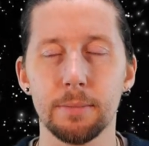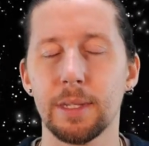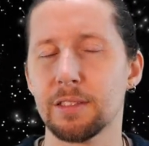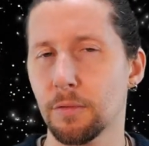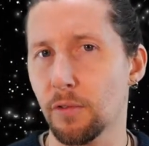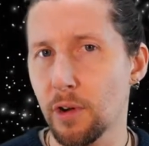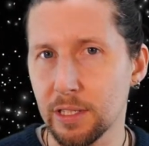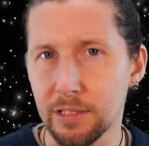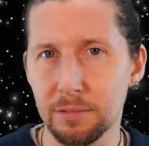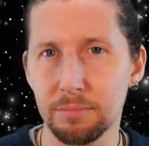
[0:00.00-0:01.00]
It's a very
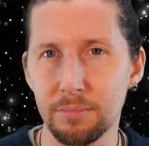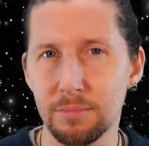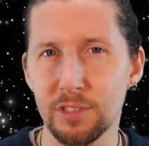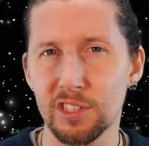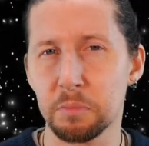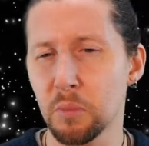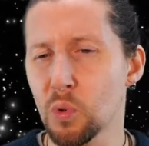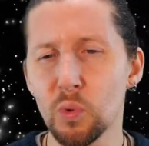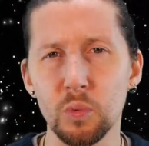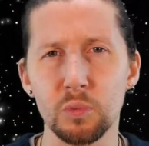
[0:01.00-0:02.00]

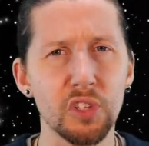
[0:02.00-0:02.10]
small,